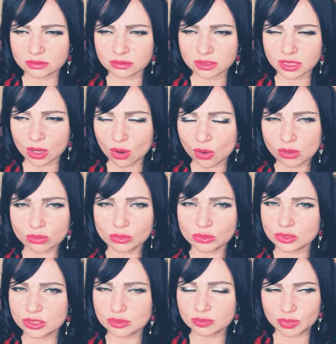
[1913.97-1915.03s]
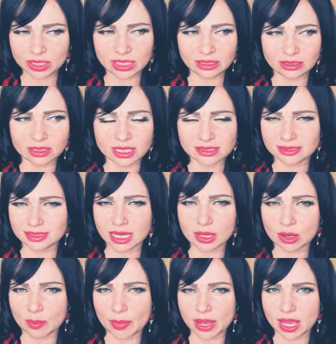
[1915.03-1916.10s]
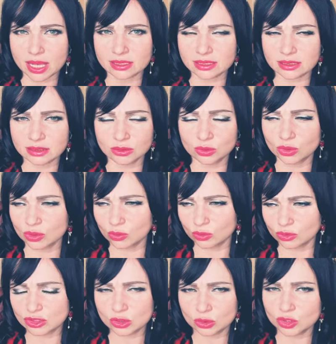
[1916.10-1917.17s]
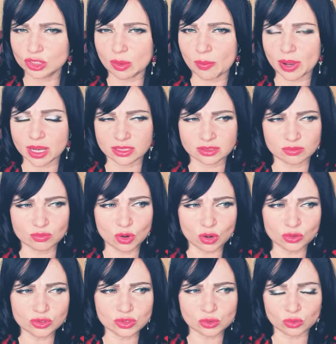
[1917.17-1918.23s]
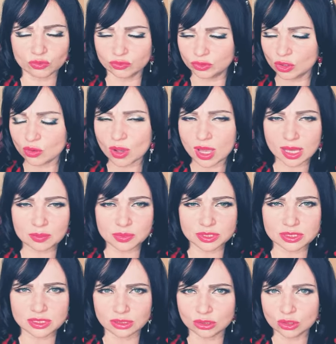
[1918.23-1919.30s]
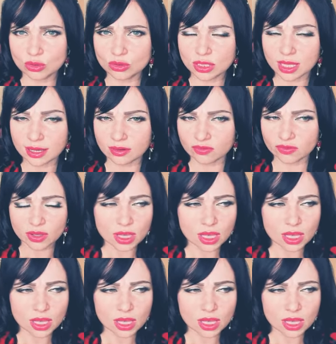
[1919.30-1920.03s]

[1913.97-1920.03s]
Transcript: like almost being a psychopath or, or sociopath most of no empathy no love